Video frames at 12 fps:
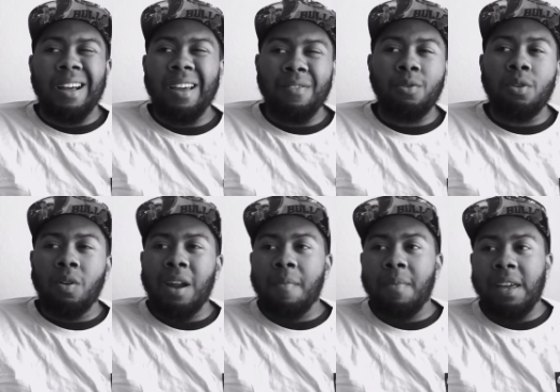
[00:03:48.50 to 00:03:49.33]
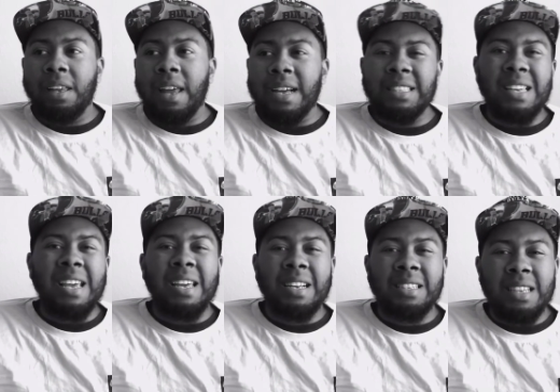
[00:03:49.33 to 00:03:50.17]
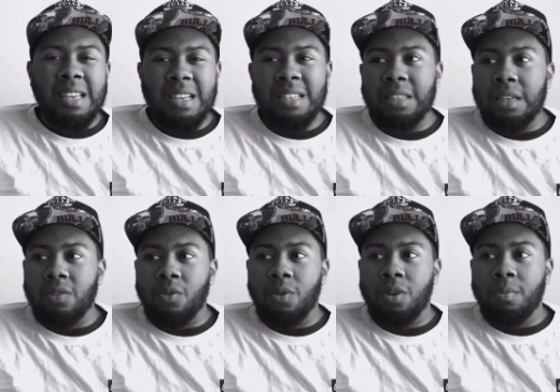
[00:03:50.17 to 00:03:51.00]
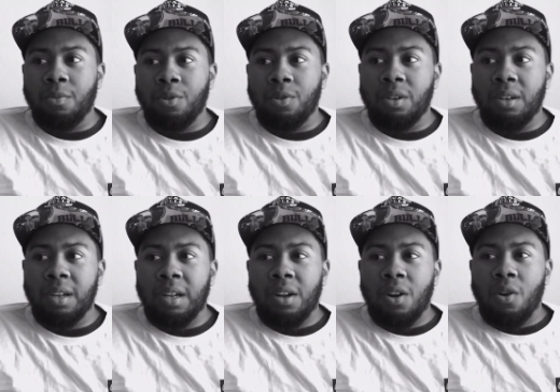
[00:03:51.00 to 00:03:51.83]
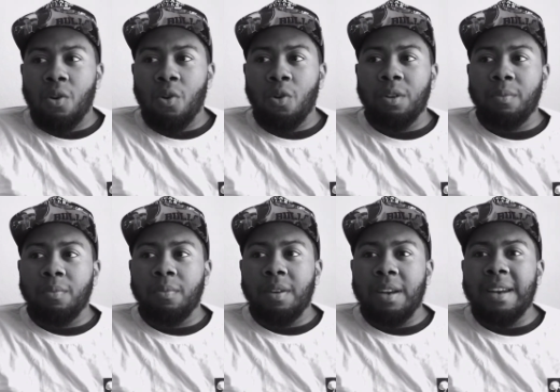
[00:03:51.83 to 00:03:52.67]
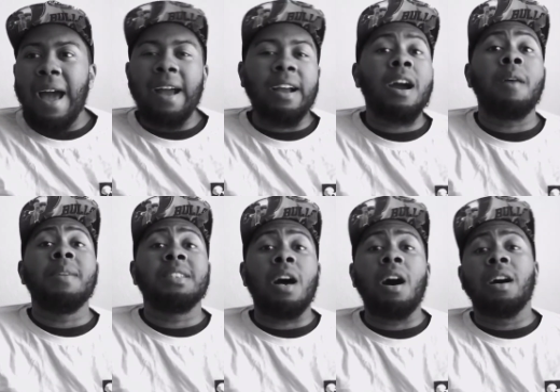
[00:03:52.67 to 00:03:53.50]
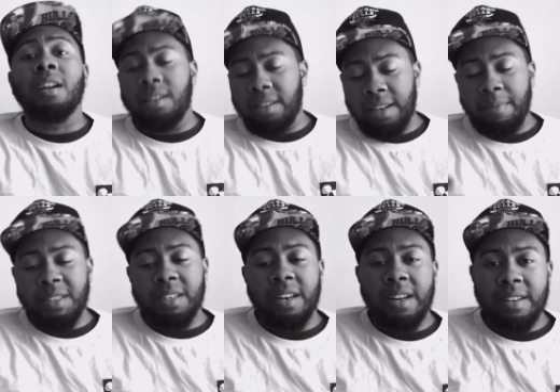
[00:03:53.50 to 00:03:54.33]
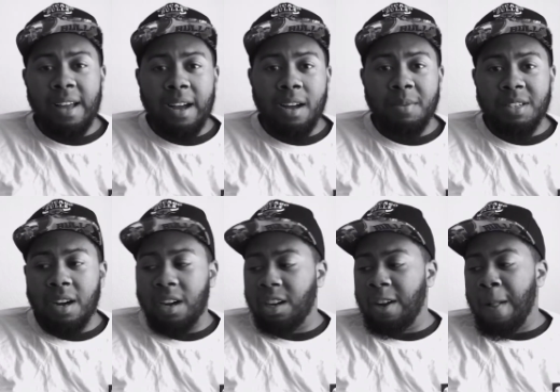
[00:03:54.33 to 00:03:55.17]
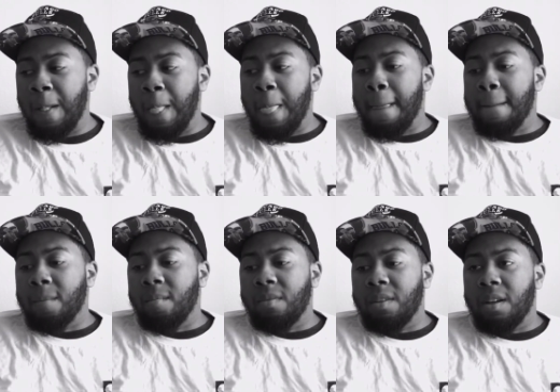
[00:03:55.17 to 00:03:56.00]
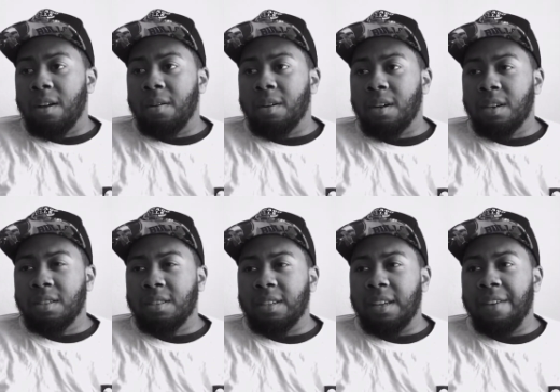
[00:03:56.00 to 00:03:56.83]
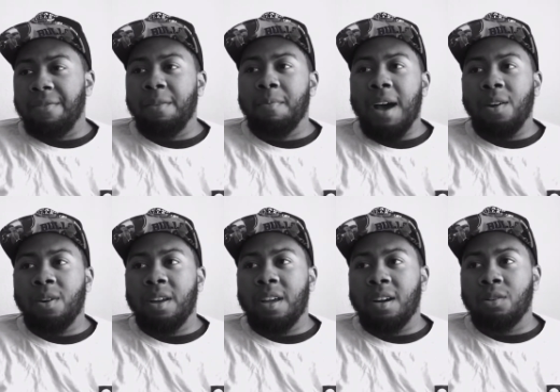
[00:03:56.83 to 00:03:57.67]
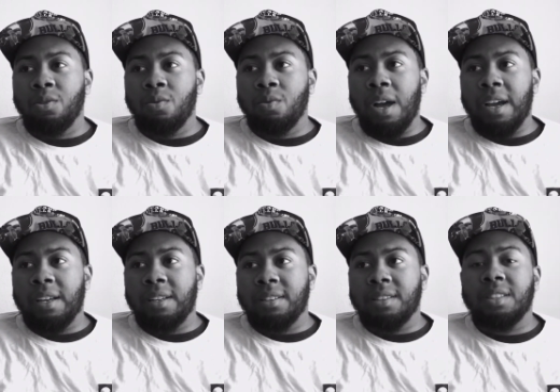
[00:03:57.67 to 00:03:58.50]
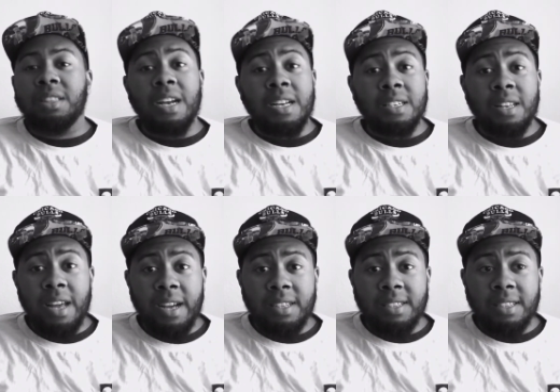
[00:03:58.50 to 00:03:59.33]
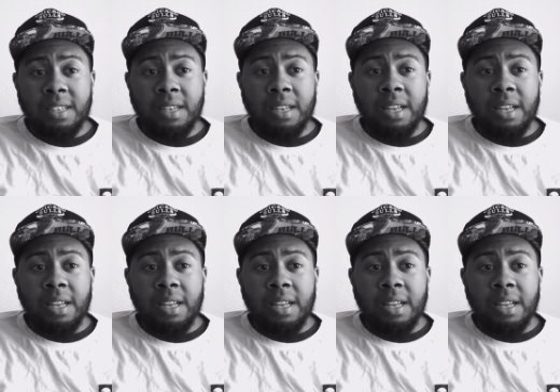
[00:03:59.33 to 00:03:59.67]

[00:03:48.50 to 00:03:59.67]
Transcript: if you know what I mean, like take it as easier on him or or not come as harder. Let me say that, not come as harder. Cause if he battled a young dude like Chess next,